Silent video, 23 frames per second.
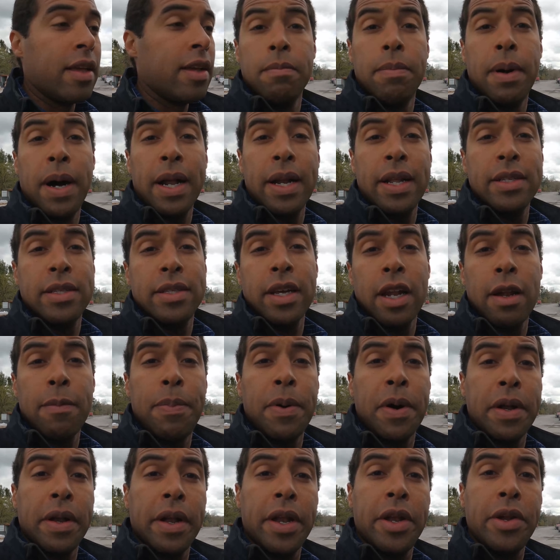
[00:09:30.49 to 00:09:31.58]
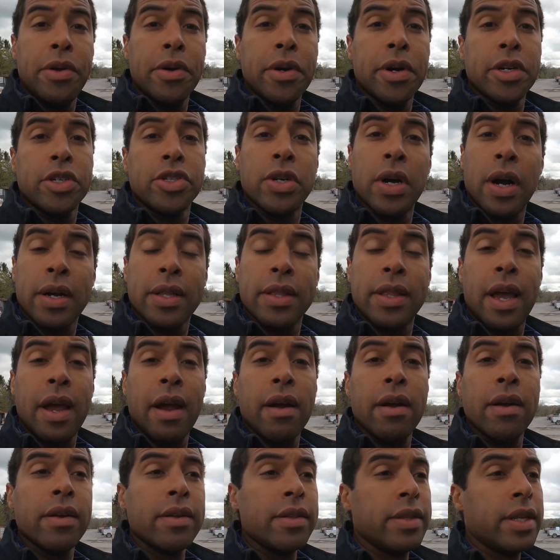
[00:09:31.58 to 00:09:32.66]
but instead of putting a newer truck
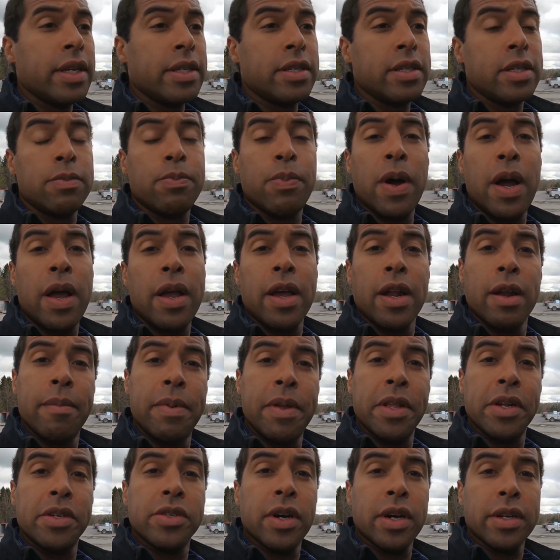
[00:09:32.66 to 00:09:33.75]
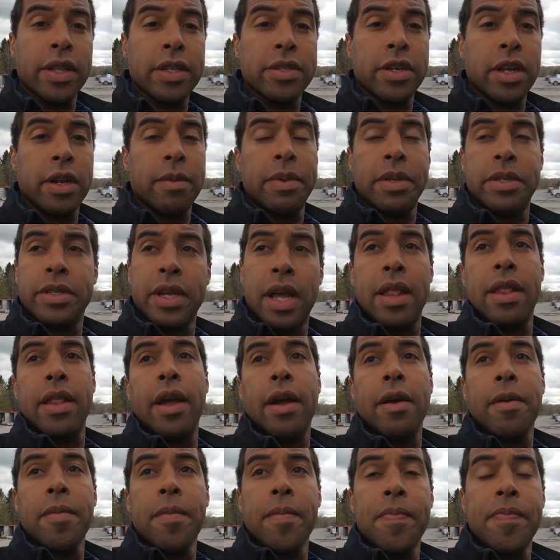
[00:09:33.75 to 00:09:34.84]
there, this is probably gonna be the truck that's gonna be sitting there.